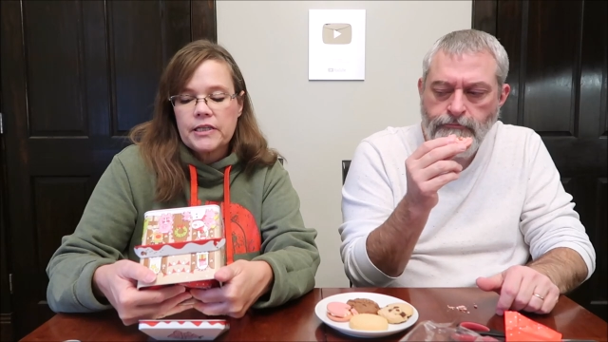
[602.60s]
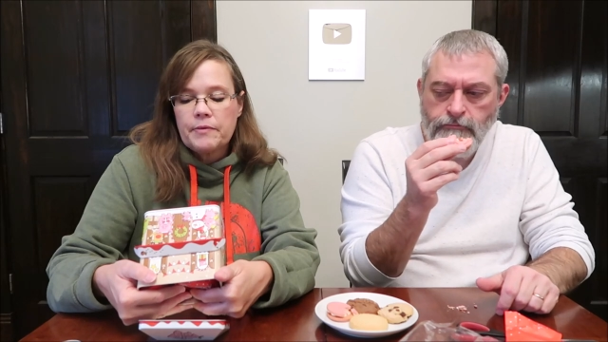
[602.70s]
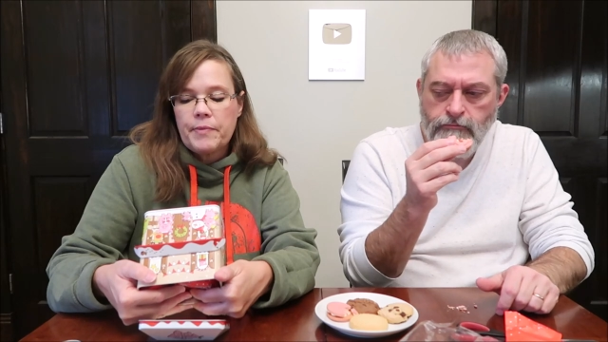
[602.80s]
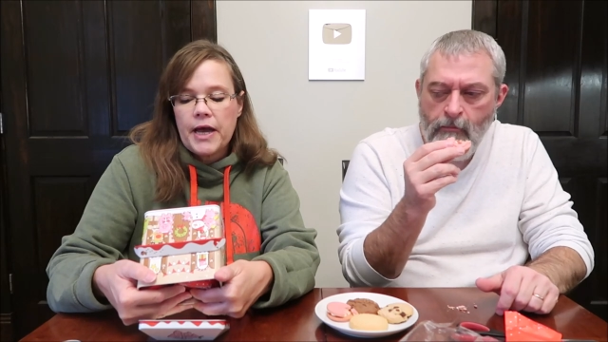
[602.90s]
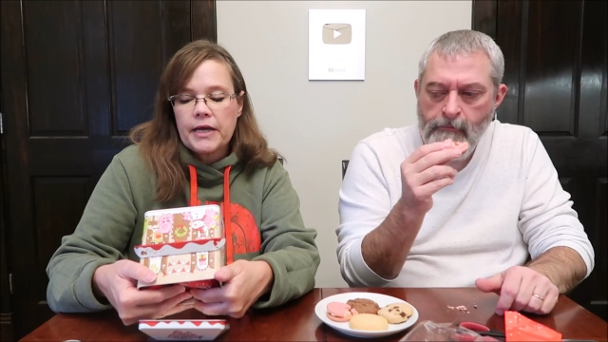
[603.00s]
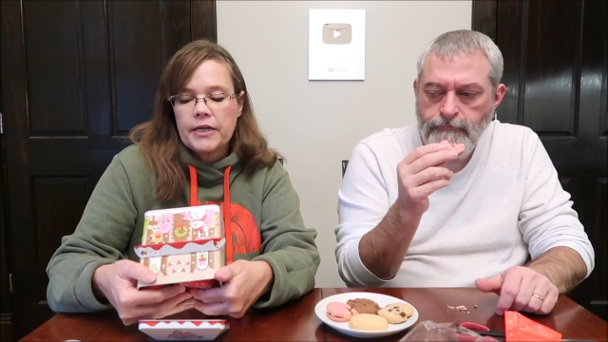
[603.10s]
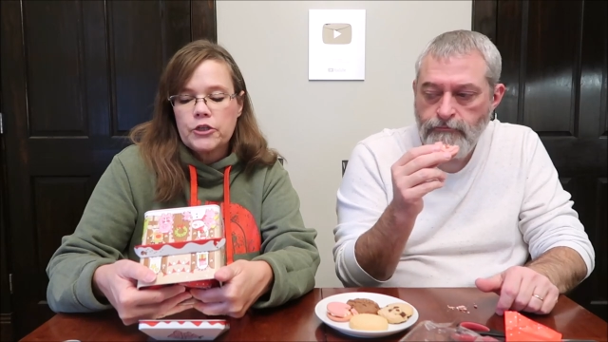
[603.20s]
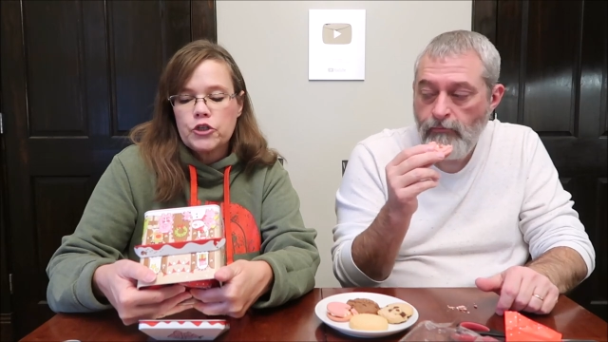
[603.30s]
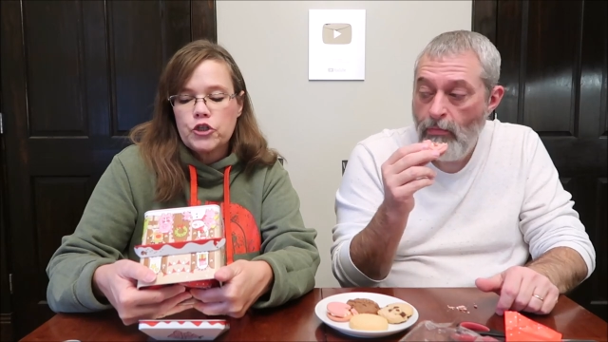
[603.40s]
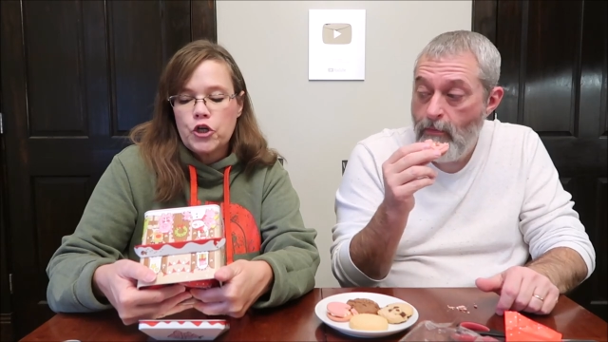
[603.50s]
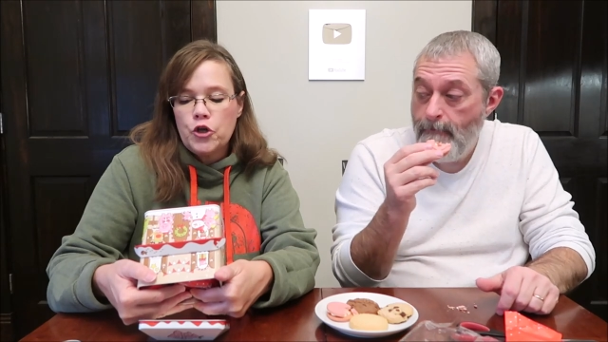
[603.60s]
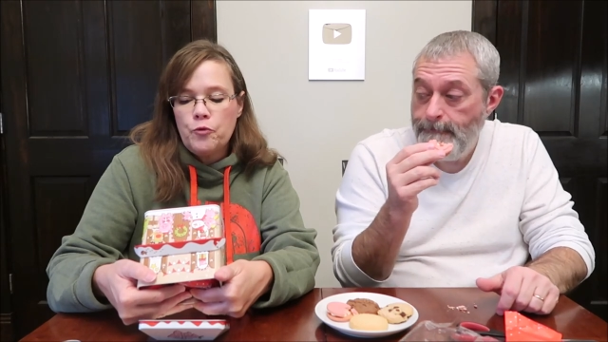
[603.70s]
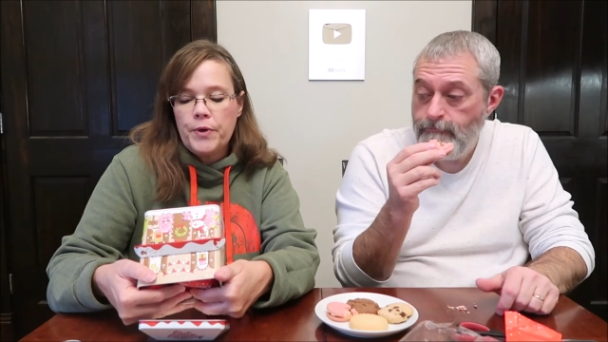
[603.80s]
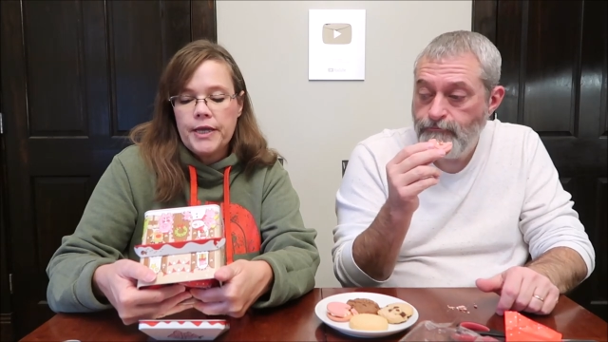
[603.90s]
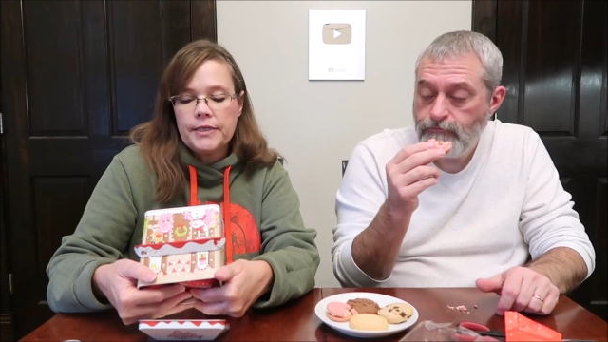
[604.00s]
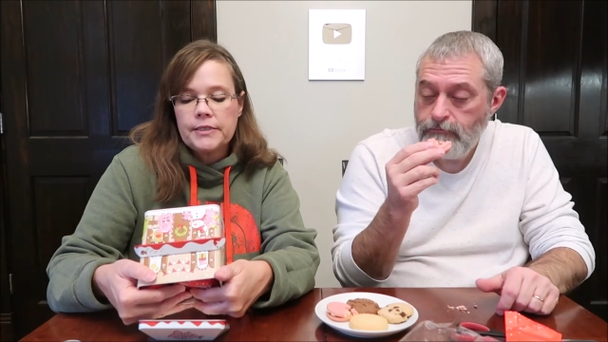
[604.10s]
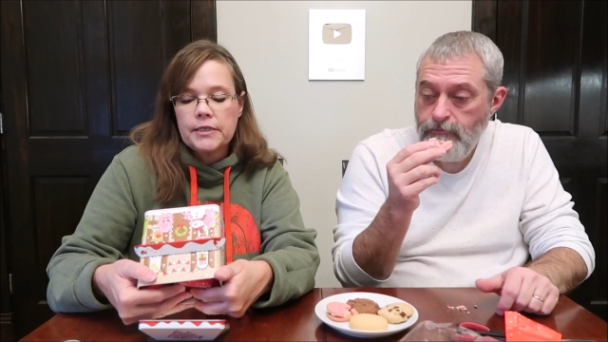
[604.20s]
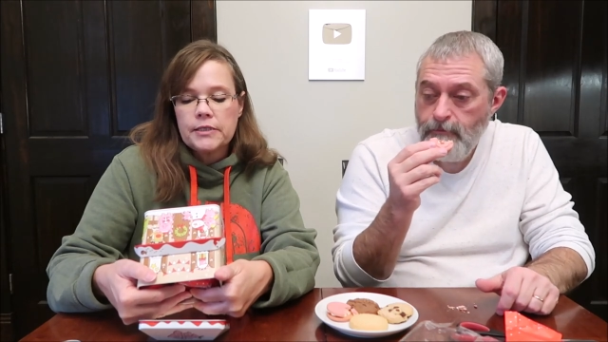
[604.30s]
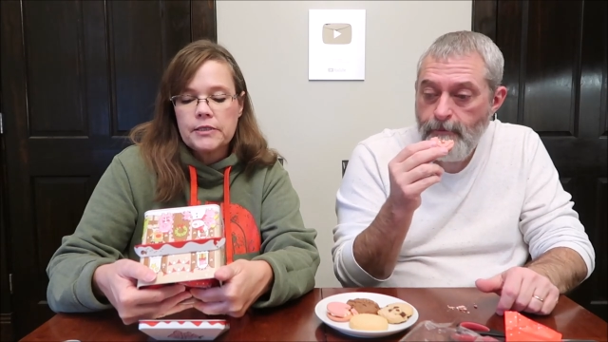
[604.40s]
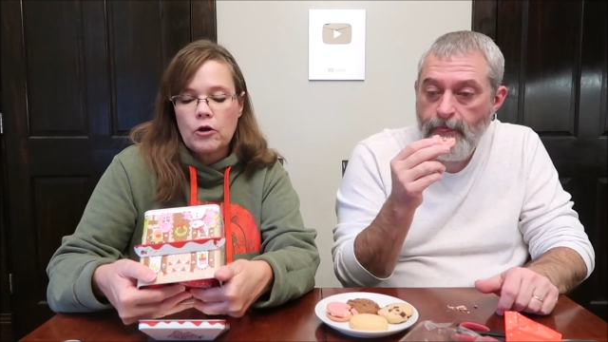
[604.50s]
Speaker 1: in the package, two
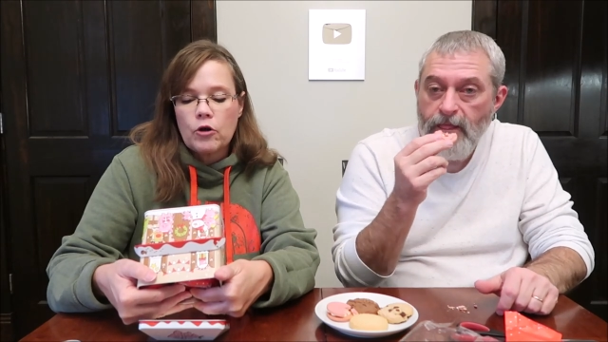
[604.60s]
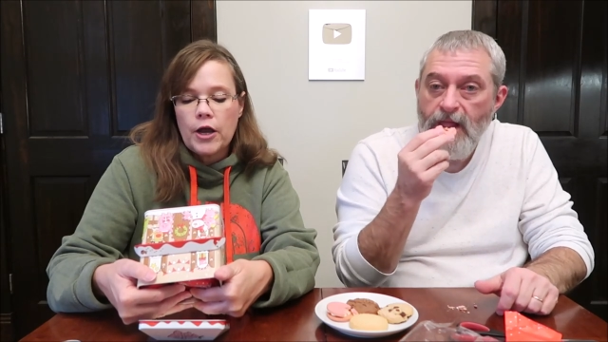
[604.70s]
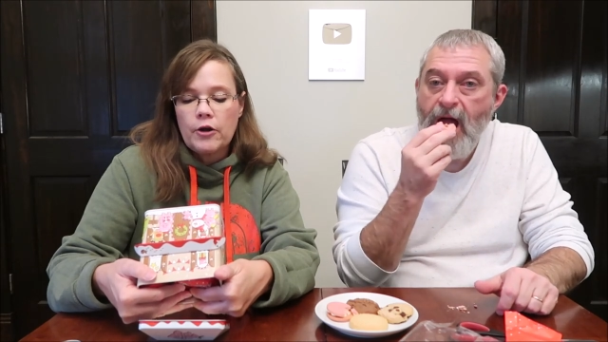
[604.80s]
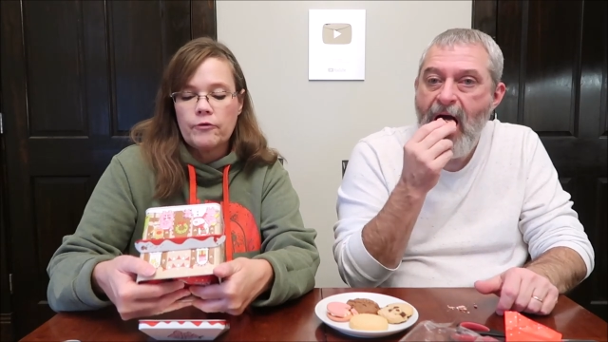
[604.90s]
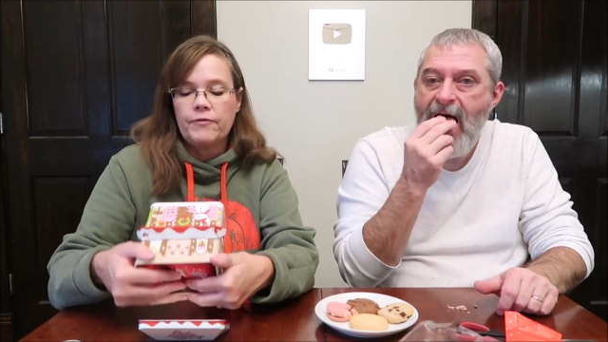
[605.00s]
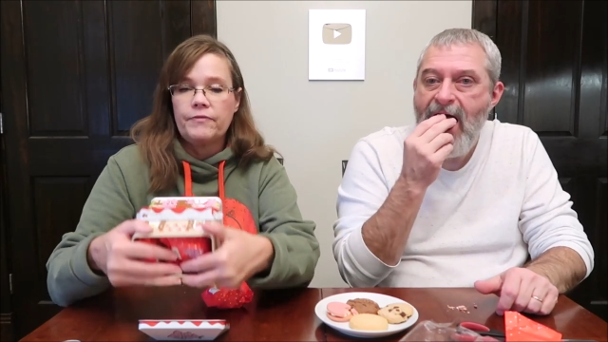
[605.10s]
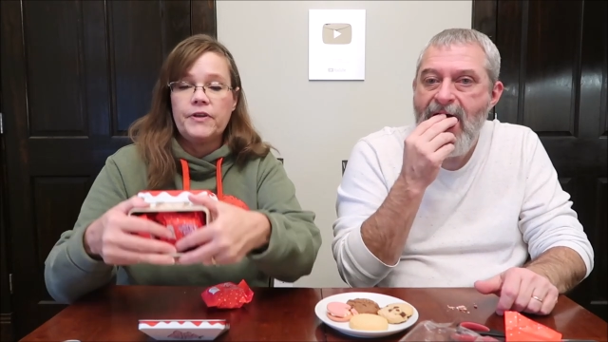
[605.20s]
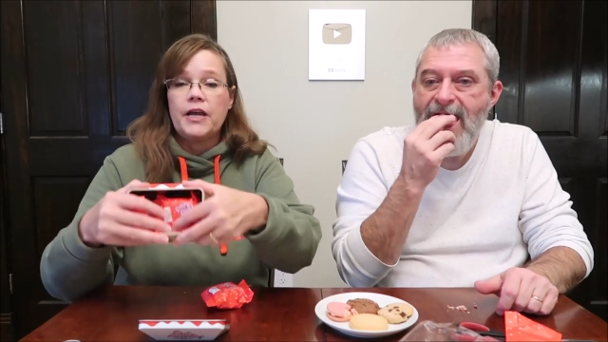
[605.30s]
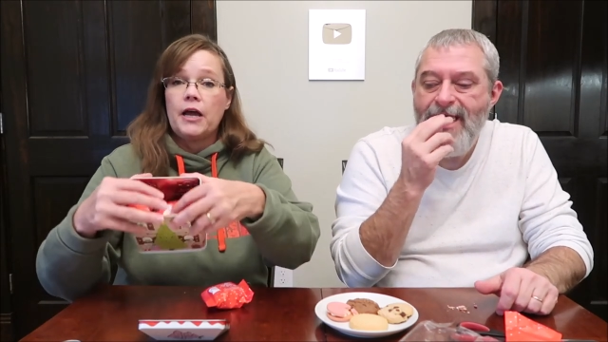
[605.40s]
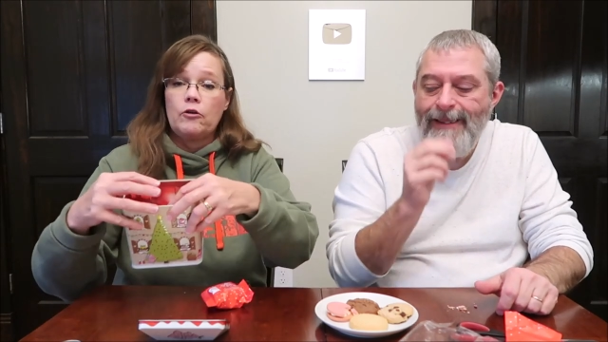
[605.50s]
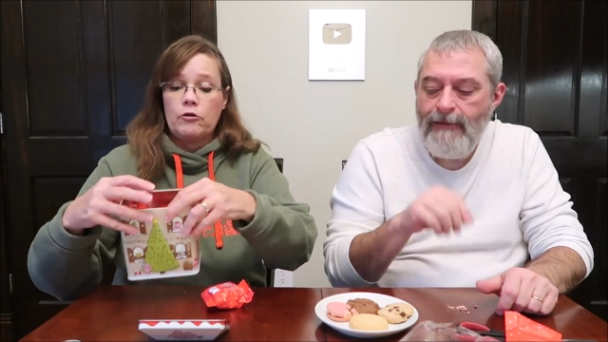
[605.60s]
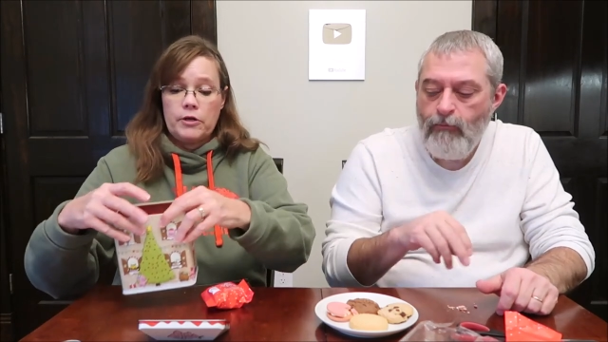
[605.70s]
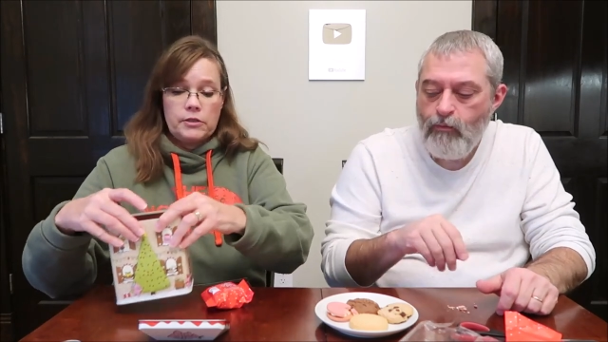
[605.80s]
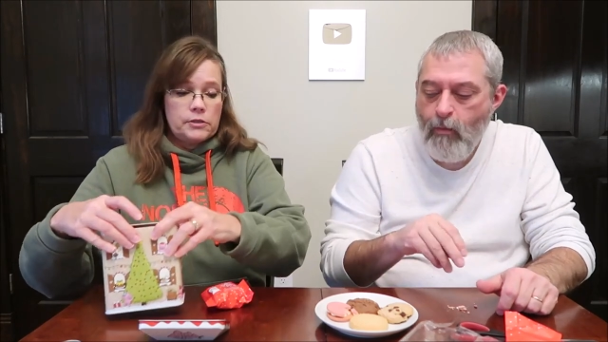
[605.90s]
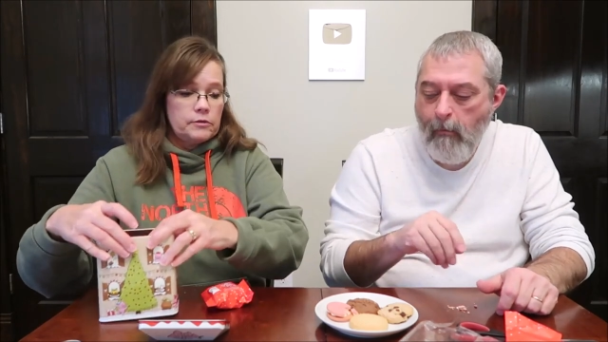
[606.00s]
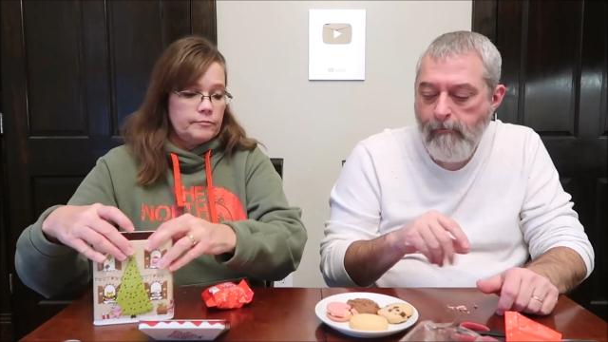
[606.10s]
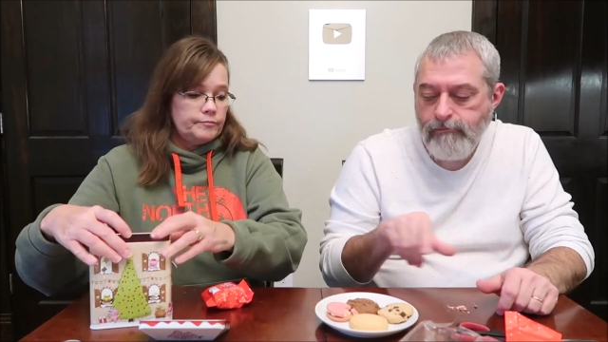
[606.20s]
pieces are 150 calories.